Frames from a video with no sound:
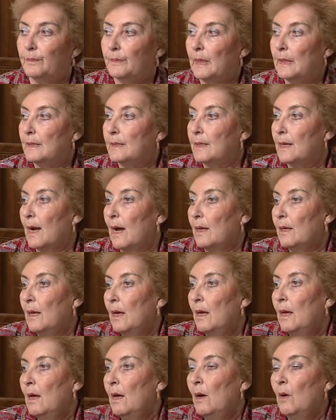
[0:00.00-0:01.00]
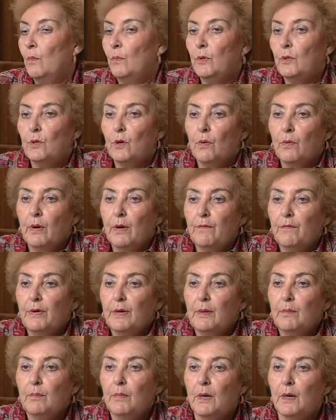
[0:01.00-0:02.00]
I said, we don't have
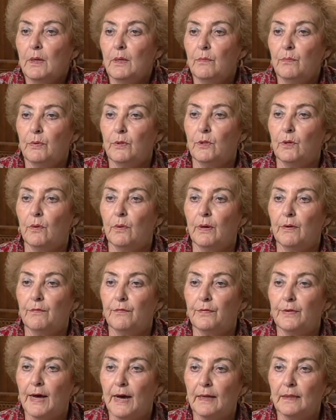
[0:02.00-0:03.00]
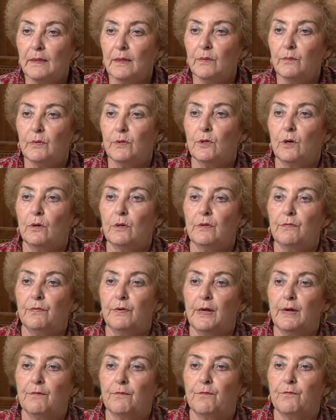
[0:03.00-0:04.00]
any money. We don't have nothing. We don't
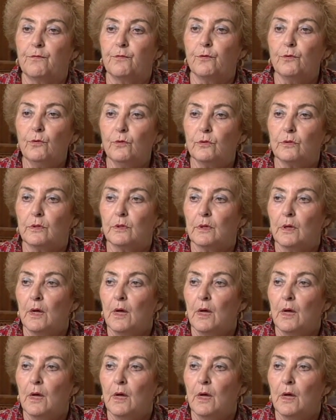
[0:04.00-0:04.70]
even have food.